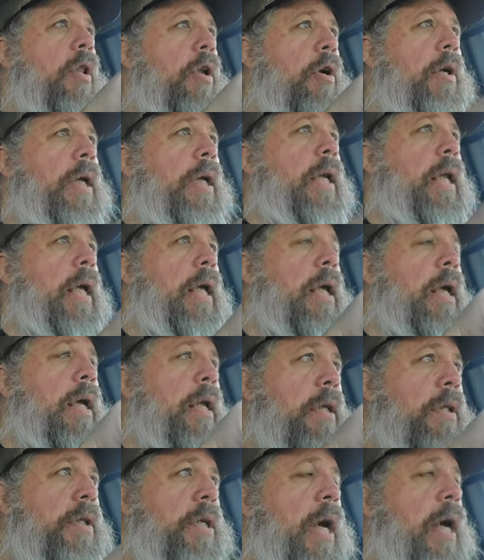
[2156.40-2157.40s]
learning
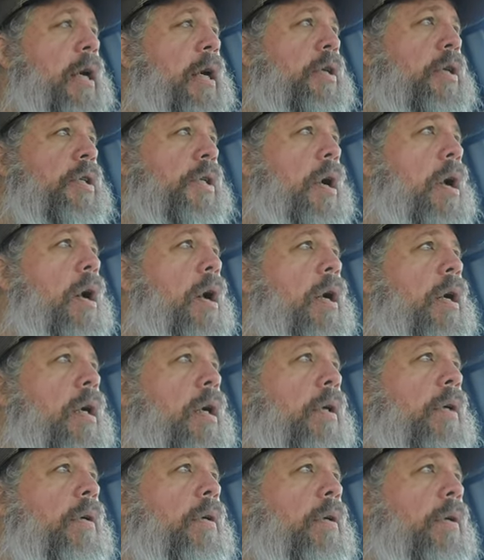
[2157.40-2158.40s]
an entire
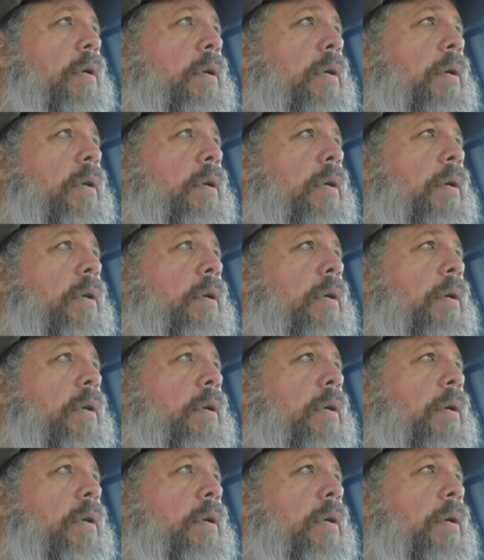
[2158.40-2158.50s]
song,